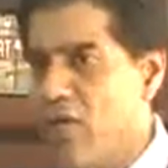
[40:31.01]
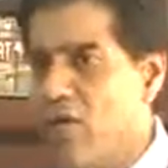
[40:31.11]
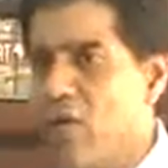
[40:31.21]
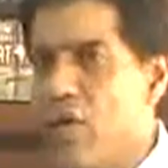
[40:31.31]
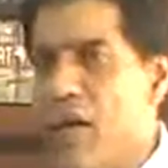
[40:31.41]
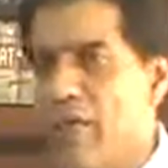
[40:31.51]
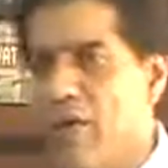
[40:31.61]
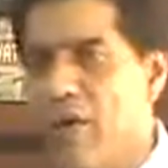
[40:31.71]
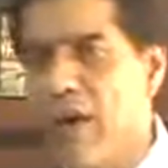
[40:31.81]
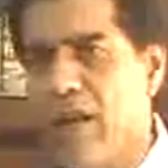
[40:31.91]
don't have to
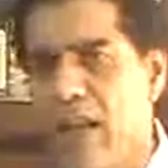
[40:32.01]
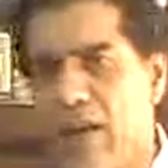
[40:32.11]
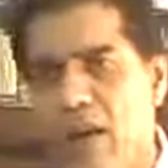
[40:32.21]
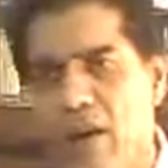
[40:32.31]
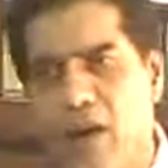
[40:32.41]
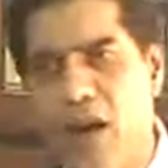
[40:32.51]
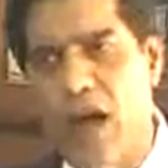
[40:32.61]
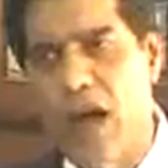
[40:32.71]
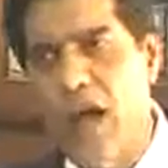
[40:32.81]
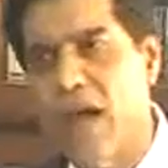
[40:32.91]
read that
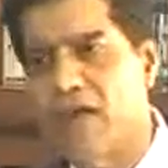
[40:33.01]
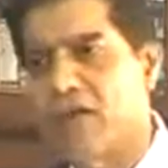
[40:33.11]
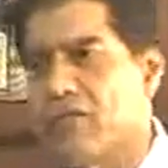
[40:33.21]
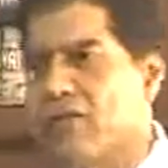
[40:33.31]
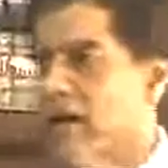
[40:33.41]
entire judgment.